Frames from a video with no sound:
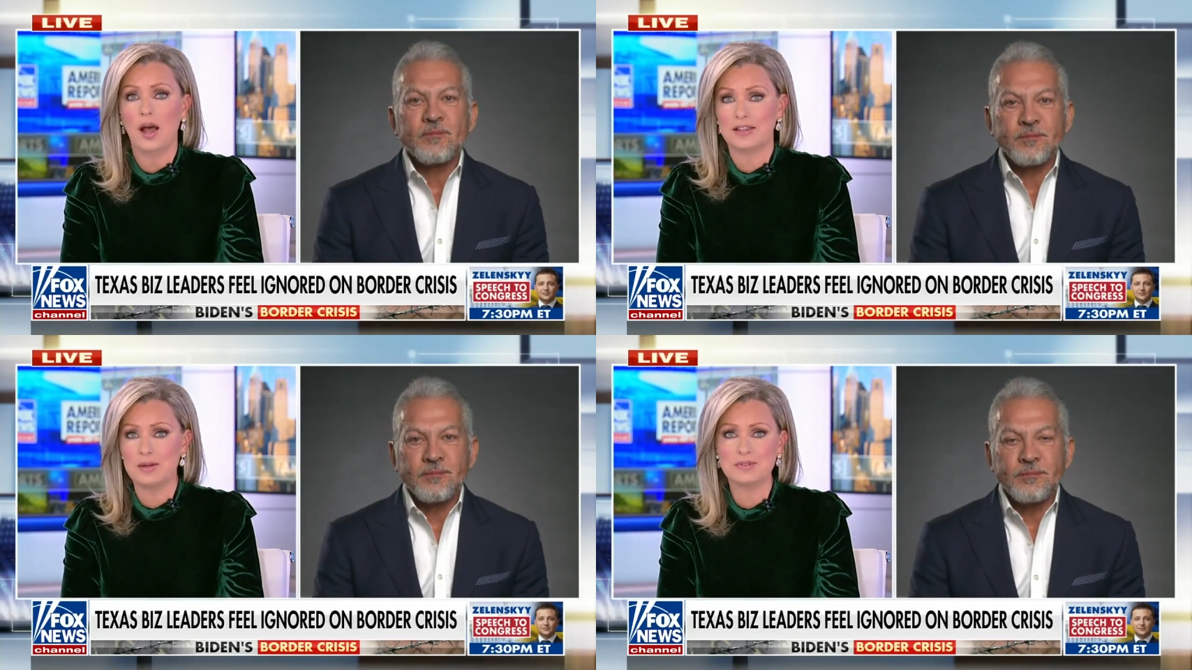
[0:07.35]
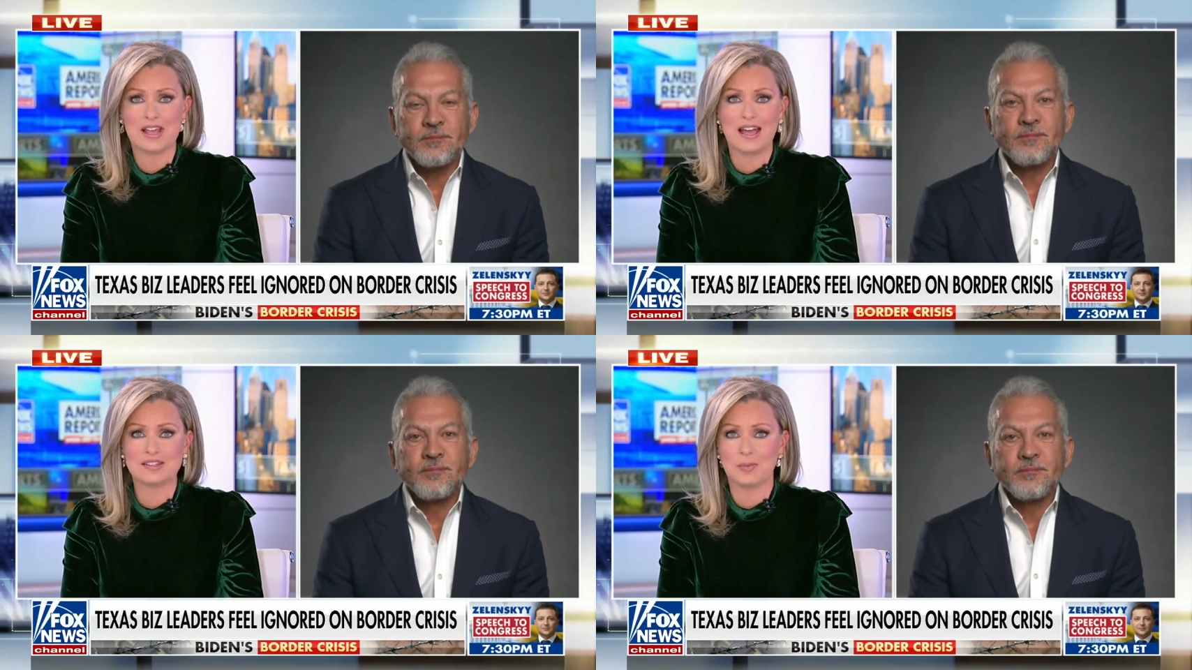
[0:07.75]
Speaker 1: Uh, he
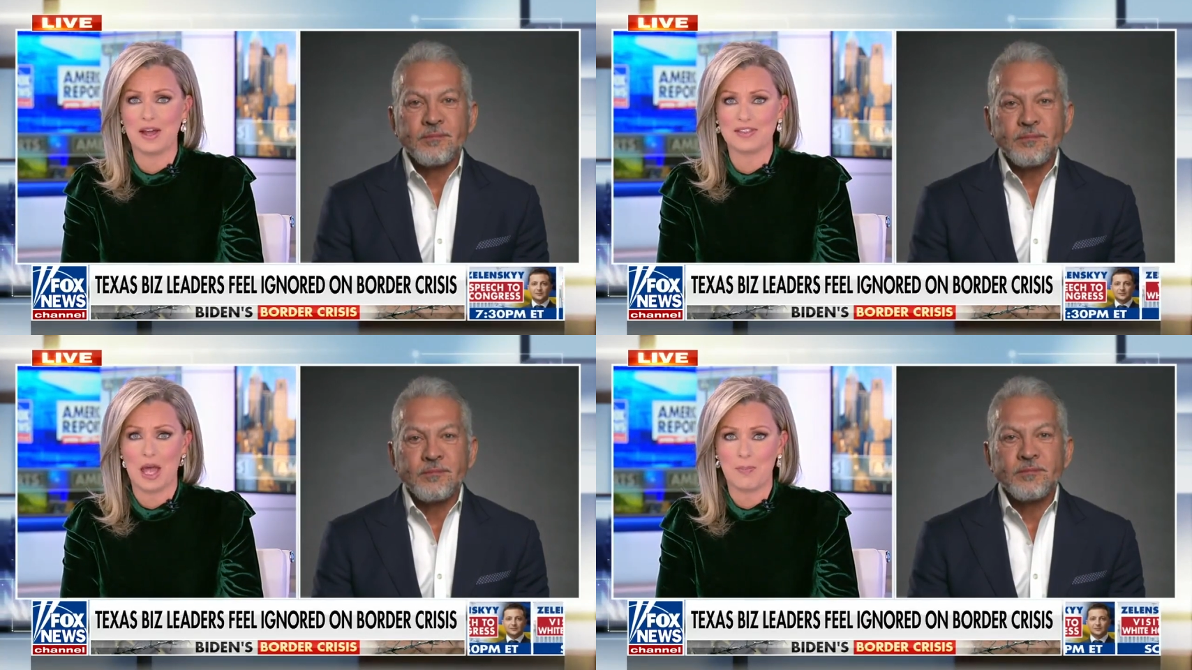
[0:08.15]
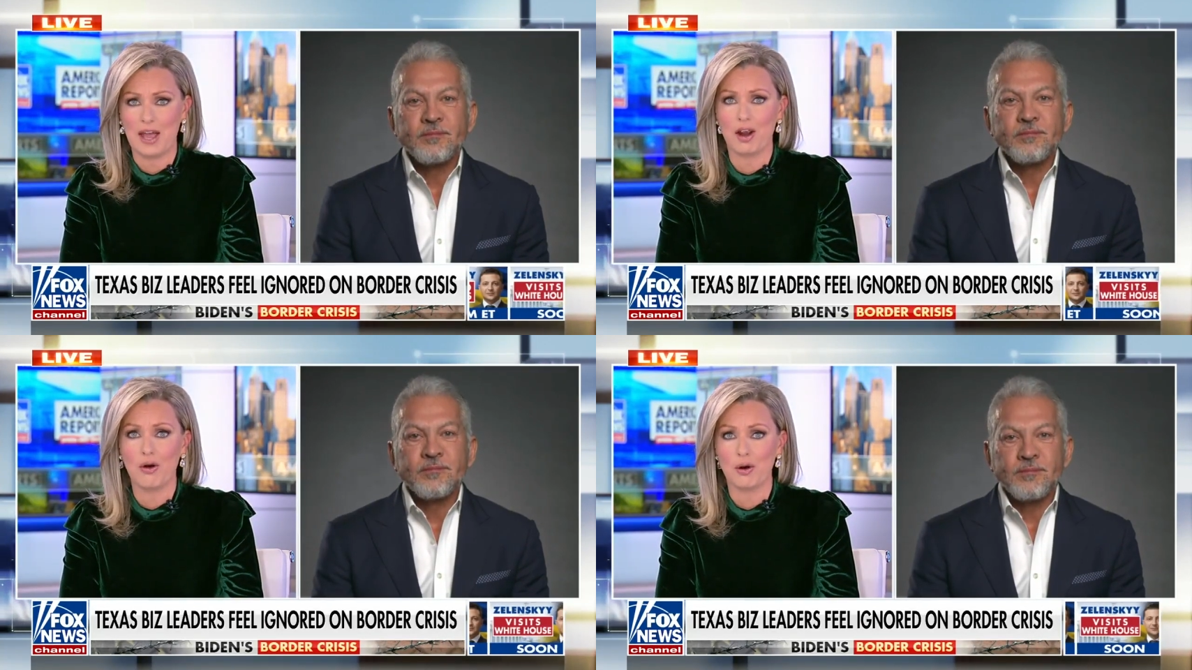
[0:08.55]
was asked about that
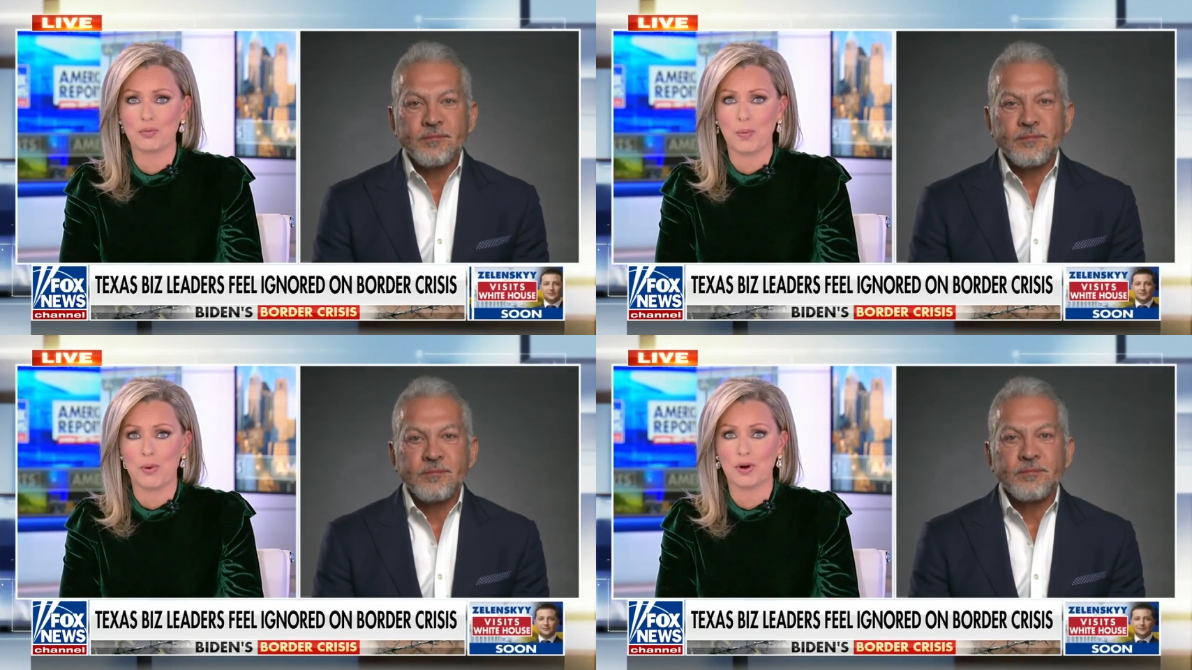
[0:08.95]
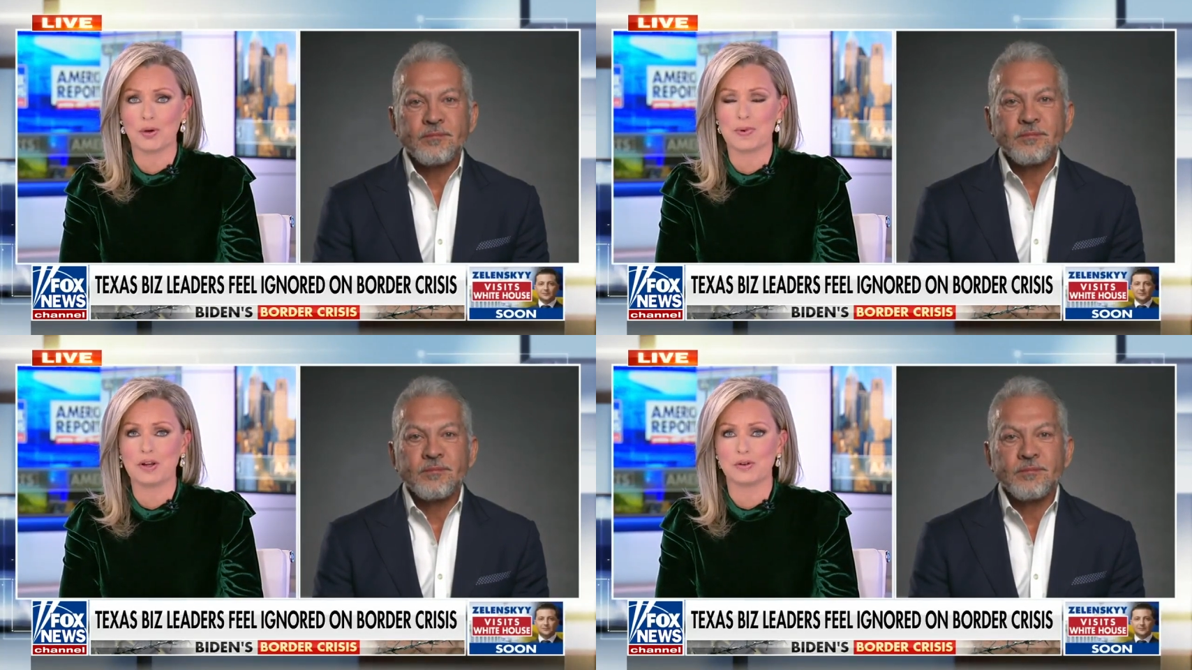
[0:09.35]
by our own
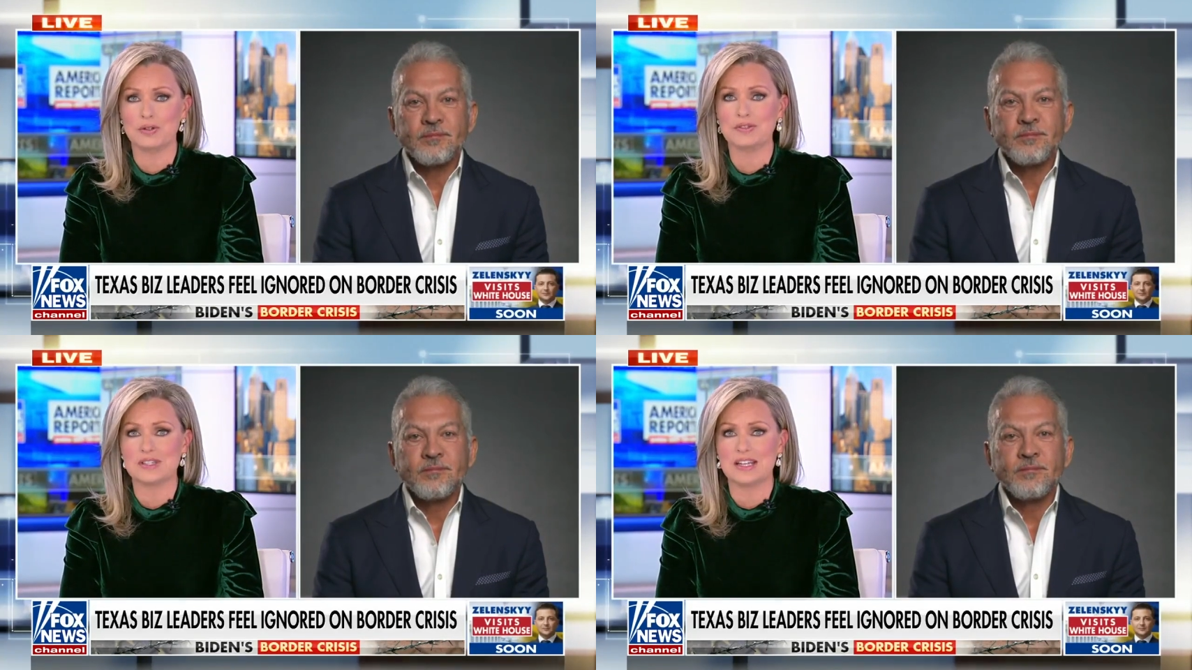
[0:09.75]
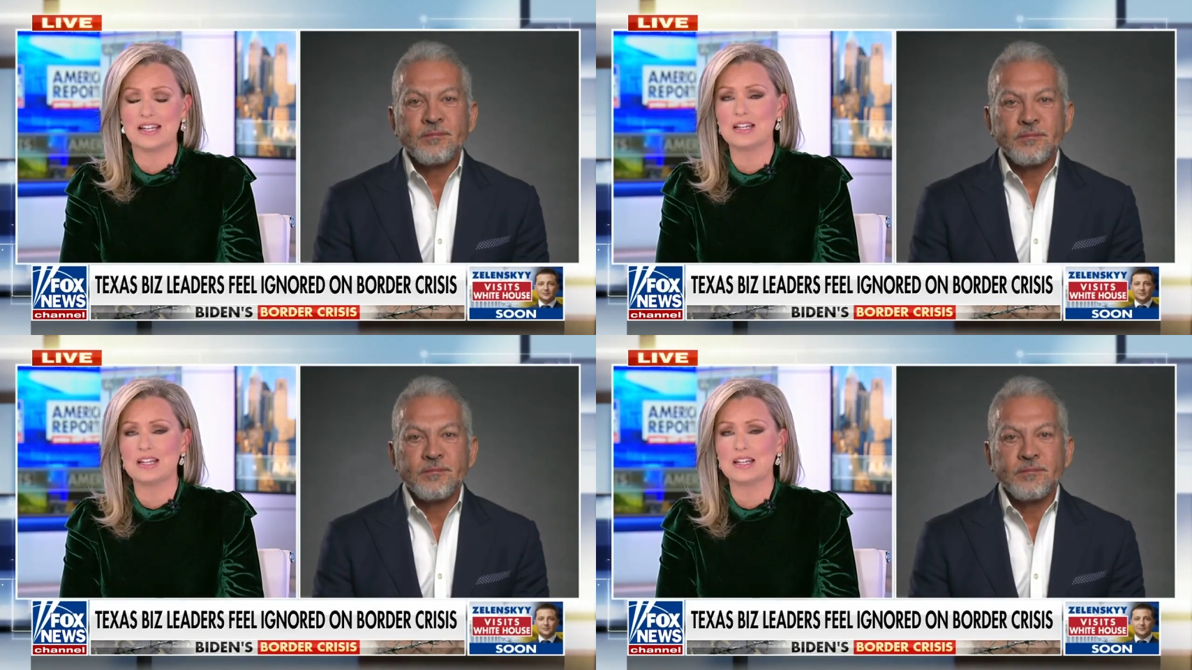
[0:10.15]
reporter Peter Doocy,